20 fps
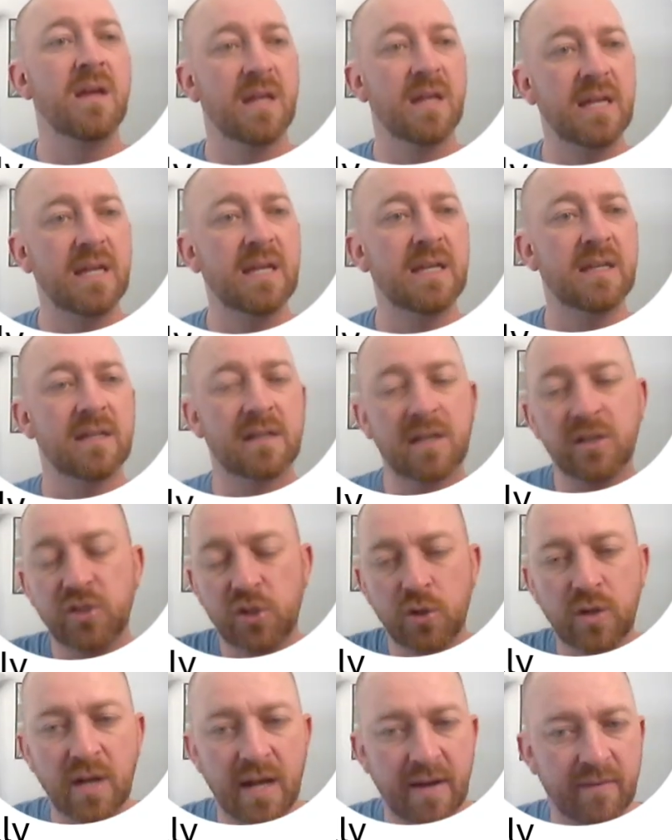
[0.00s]
Because you
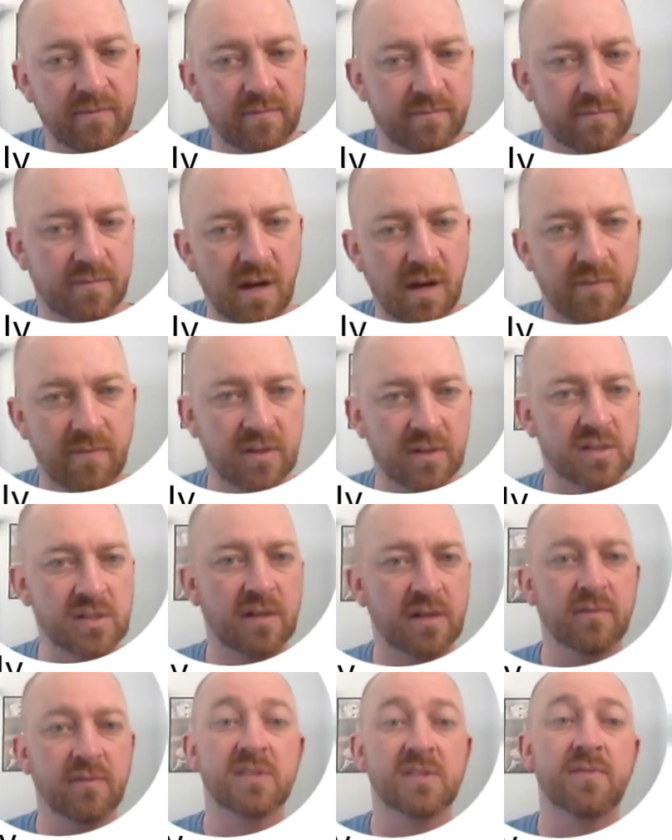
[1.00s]
can have confidence
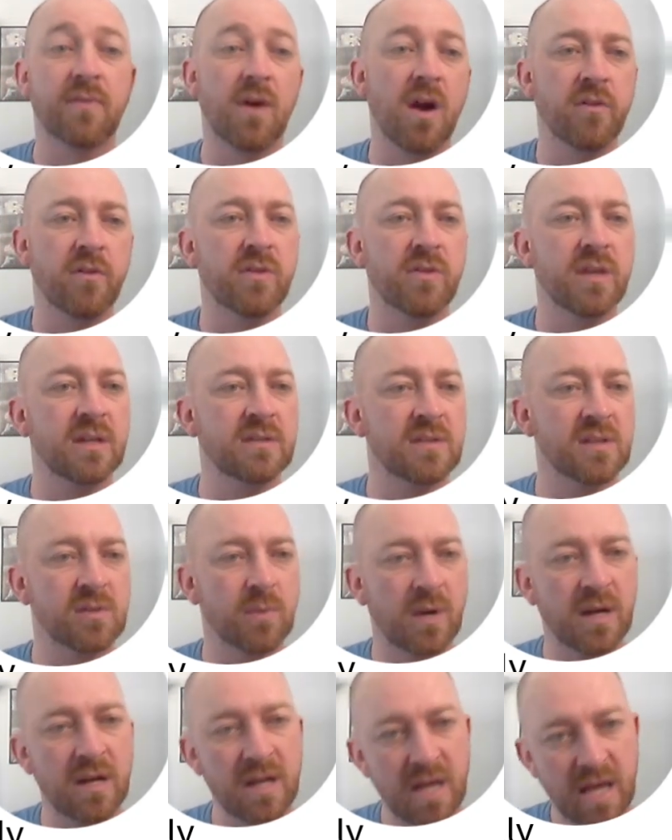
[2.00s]
intervals for other things as
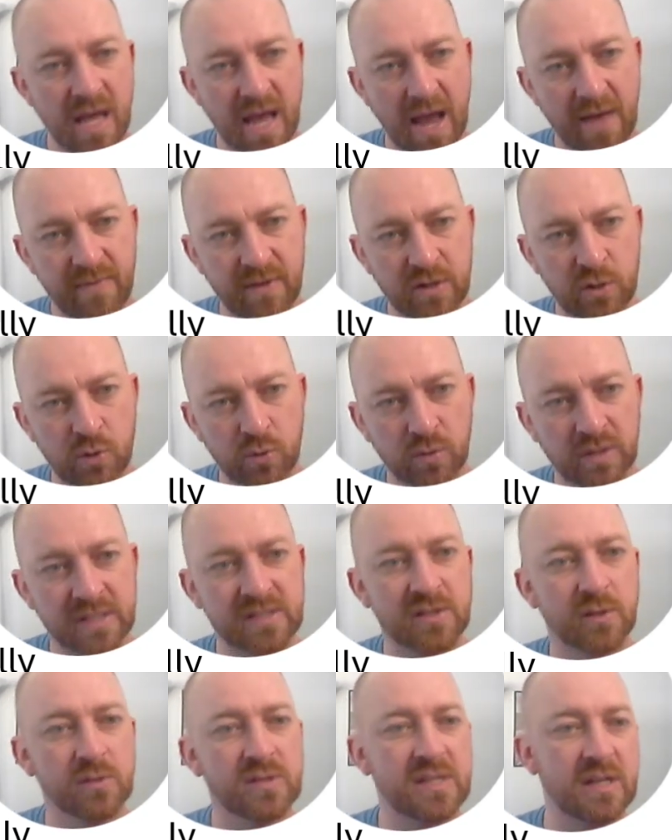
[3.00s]
well. And then you
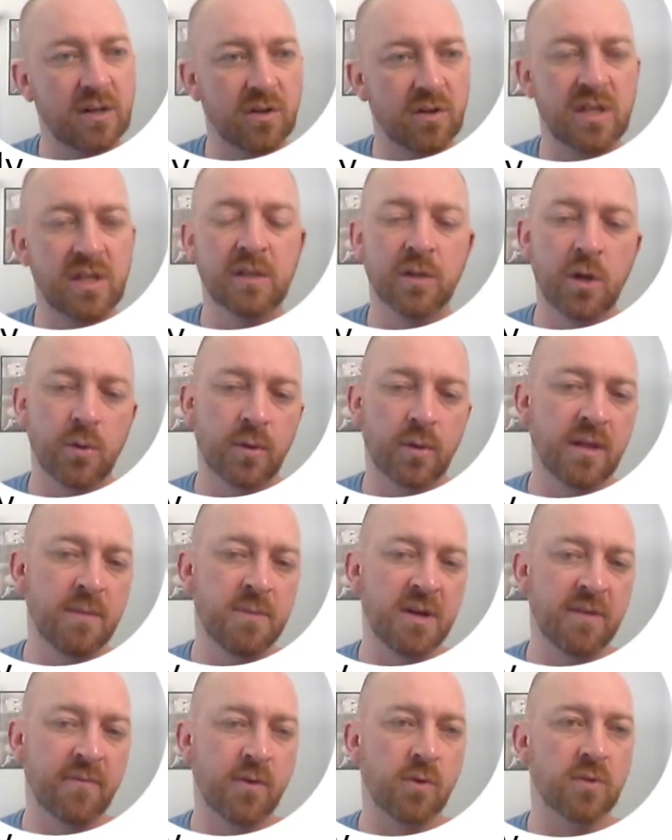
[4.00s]
list those here. The lower limit,
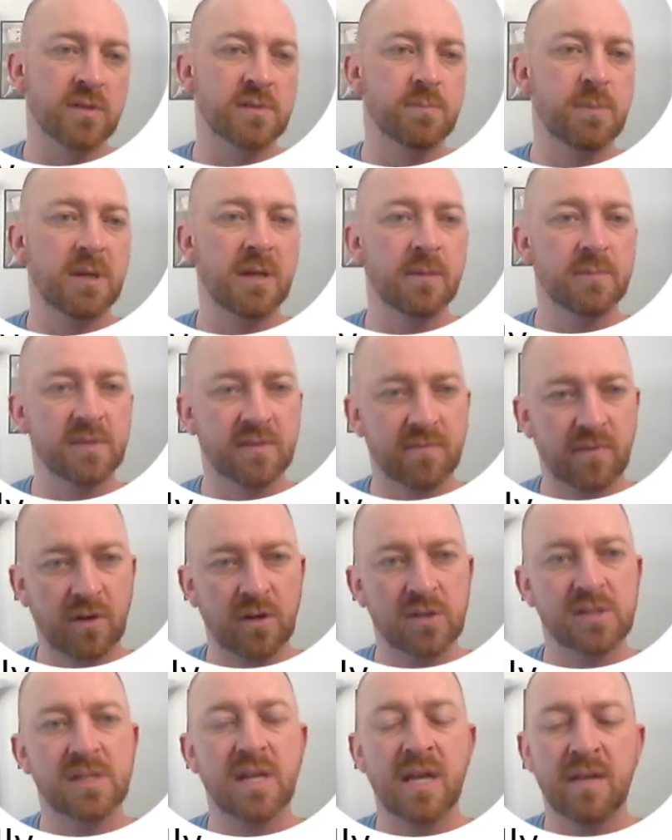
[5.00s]
of course, becomes
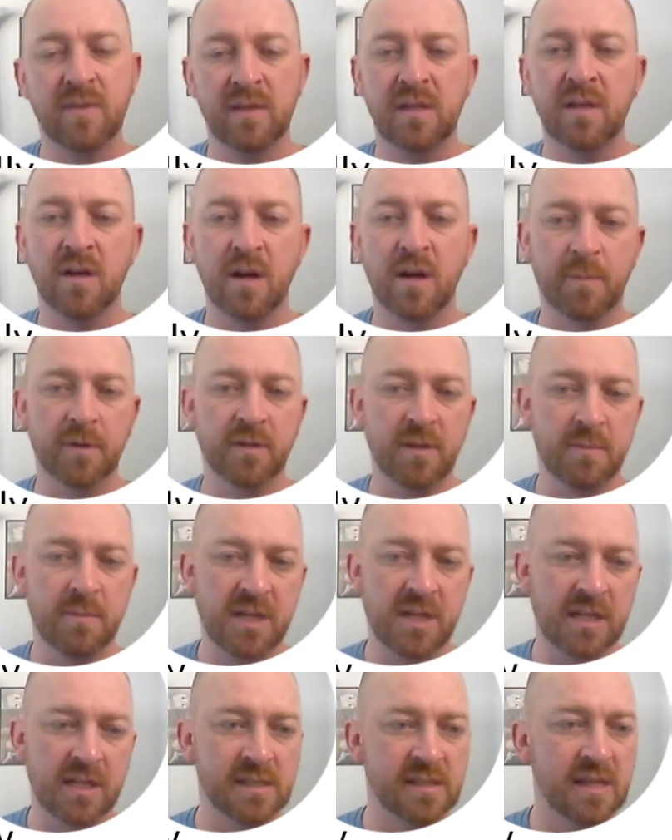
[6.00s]
first, and the upper
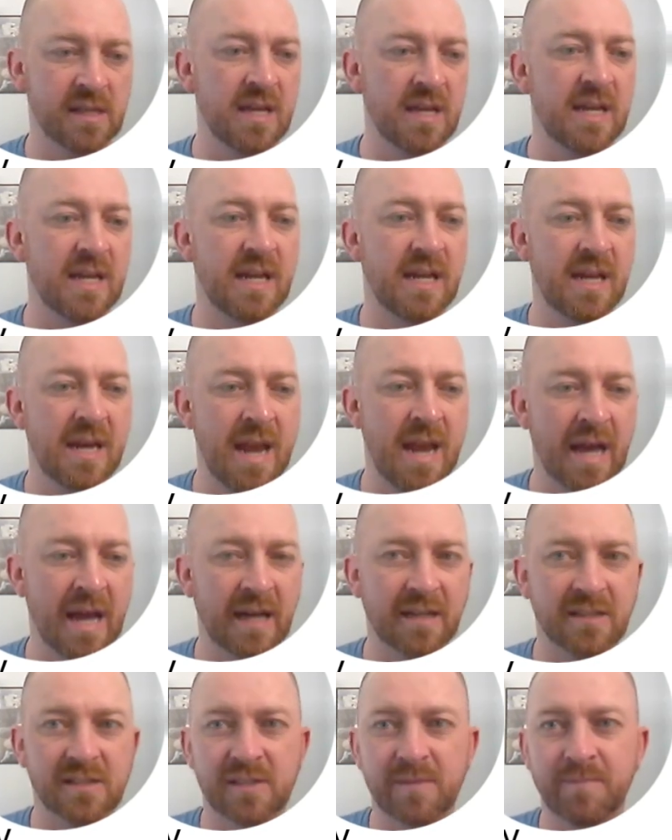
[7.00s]
limit is
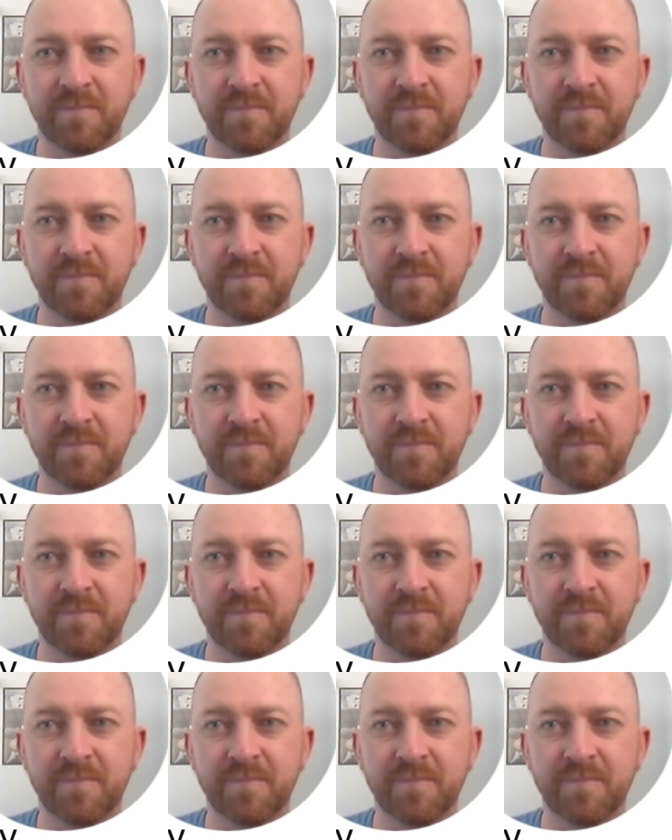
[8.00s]
next.